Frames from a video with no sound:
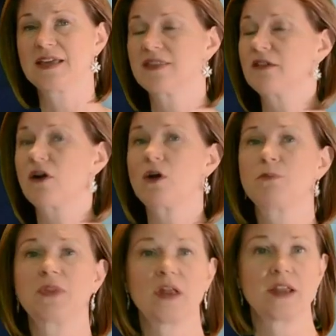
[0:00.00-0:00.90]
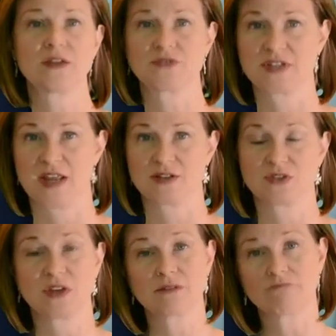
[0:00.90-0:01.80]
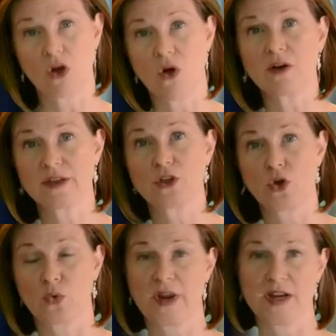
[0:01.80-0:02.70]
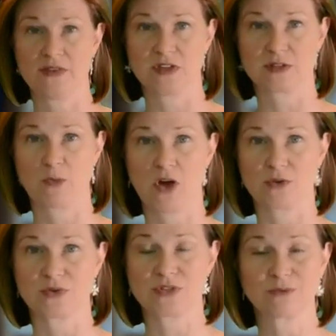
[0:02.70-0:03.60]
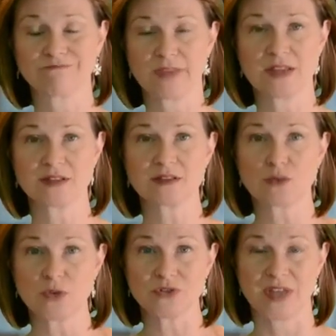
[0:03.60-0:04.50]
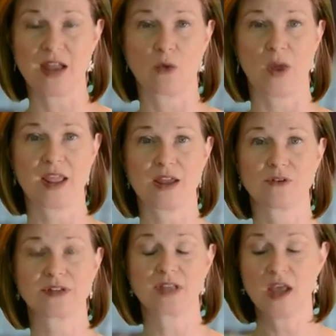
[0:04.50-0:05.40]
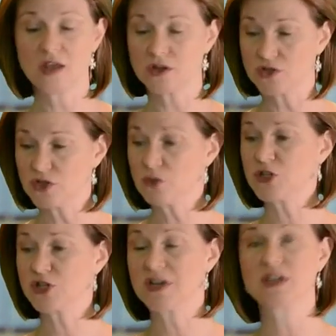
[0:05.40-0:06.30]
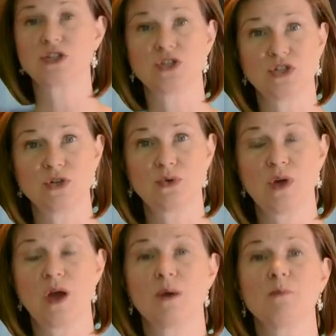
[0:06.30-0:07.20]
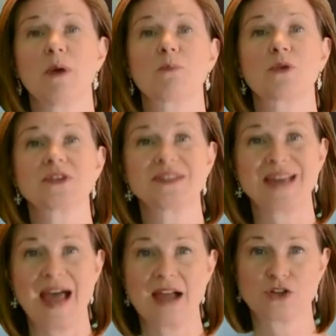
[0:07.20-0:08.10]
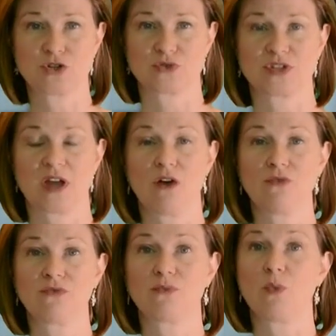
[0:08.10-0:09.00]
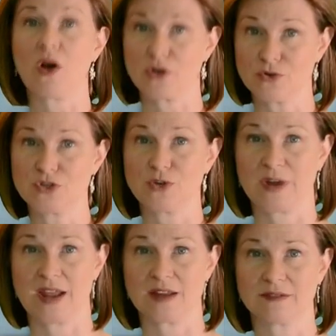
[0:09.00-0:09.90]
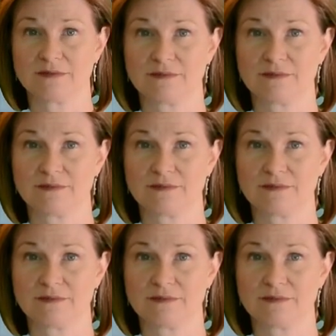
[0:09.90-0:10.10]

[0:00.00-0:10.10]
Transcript: There are plenty of states that are in the green in this model, so he says the real takeaway here is do what you need to do, but protect yourself while you're doing it.